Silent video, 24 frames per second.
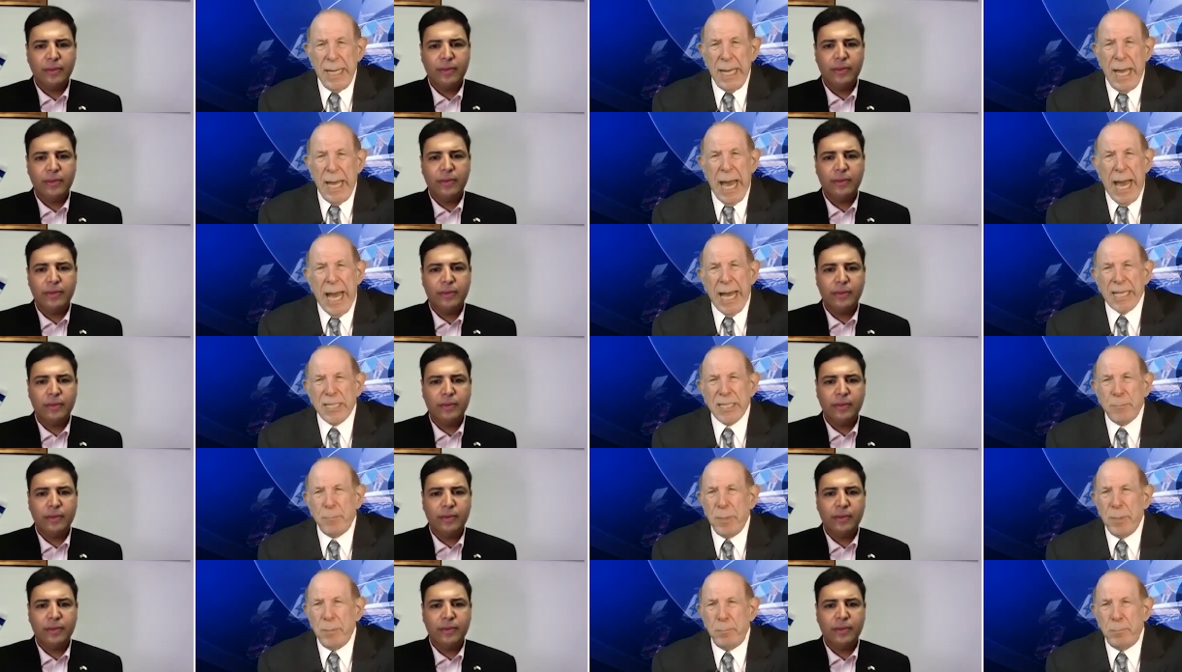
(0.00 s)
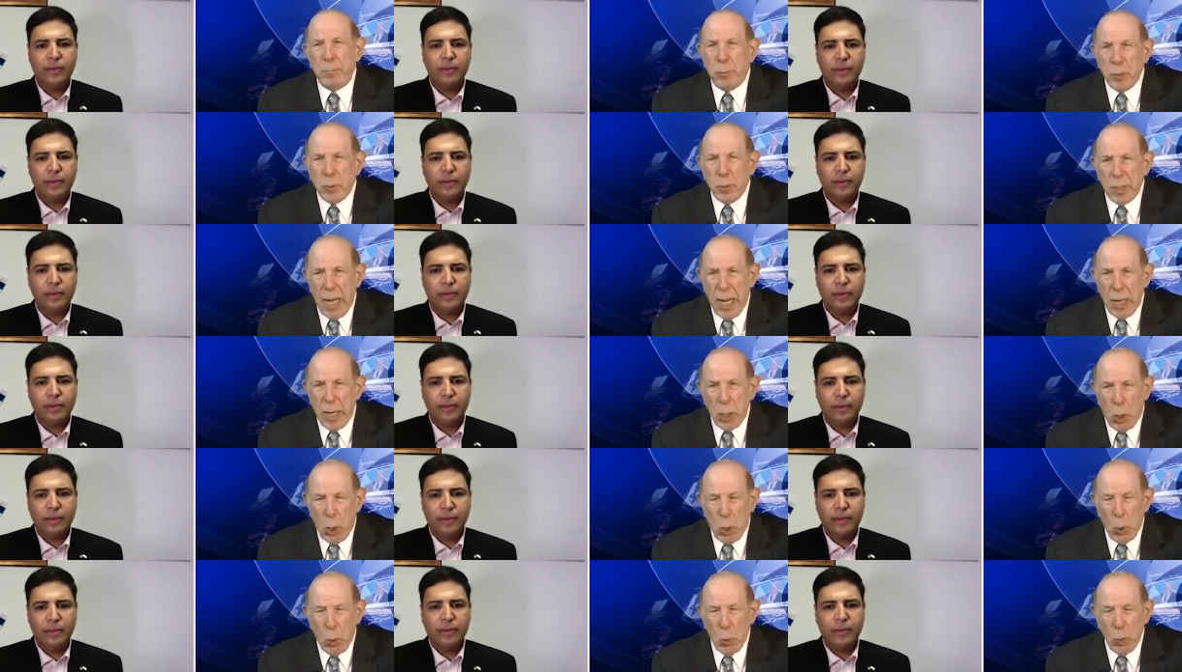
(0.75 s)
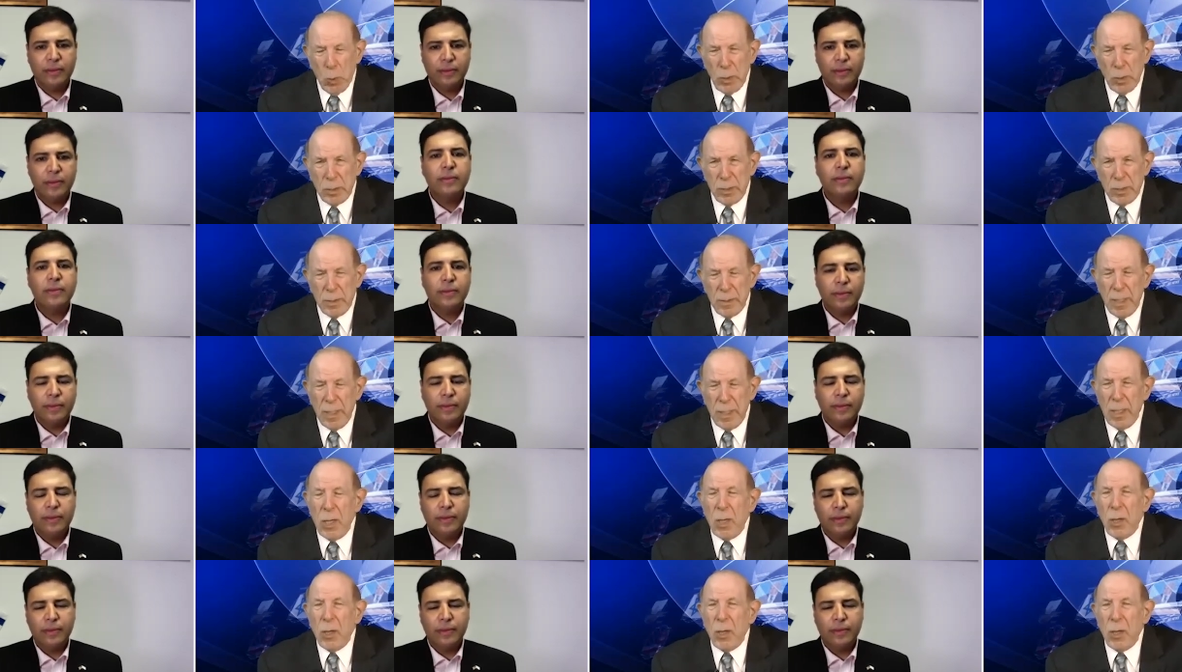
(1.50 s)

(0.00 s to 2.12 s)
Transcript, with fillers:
Speaker 1: has been put on hold?